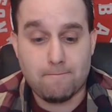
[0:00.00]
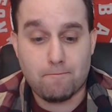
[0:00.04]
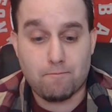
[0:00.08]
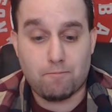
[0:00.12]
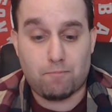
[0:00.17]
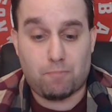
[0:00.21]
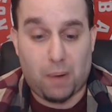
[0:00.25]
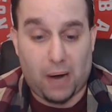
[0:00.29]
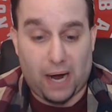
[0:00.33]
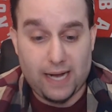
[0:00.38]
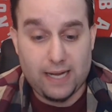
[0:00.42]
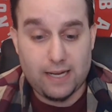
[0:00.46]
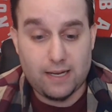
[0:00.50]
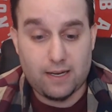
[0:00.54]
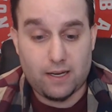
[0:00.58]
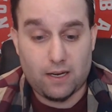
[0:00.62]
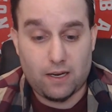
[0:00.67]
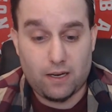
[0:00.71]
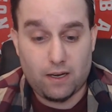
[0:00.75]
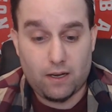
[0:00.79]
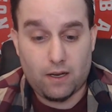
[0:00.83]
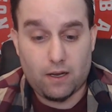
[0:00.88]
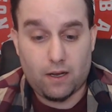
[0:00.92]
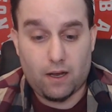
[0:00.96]
But
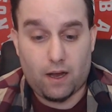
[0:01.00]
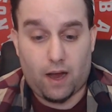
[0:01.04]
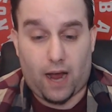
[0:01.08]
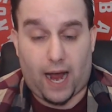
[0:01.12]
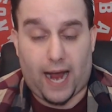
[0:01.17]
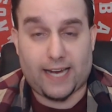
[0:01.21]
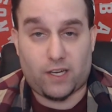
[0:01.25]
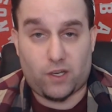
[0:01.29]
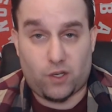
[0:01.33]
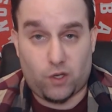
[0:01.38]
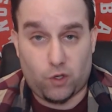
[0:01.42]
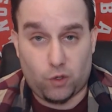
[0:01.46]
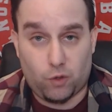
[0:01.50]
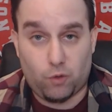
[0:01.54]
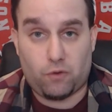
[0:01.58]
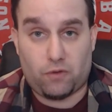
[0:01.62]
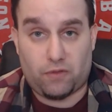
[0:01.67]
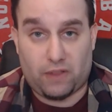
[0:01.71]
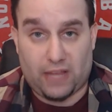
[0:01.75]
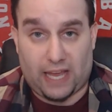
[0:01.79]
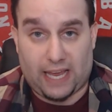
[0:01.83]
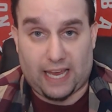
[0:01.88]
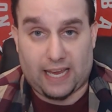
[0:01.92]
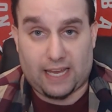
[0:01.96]
I do
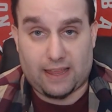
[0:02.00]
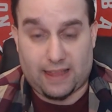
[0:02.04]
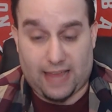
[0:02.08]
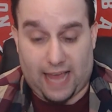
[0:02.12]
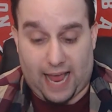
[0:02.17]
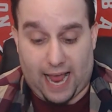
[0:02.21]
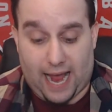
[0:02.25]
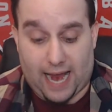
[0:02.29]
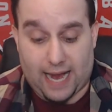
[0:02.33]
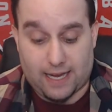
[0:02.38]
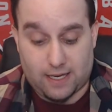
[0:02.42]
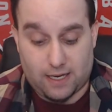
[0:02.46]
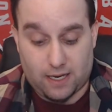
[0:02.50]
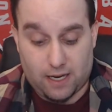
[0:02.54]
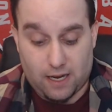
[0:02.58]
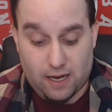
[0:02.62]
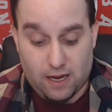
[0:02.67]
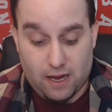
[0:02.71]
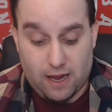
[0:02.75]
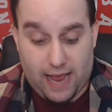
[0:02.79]
think that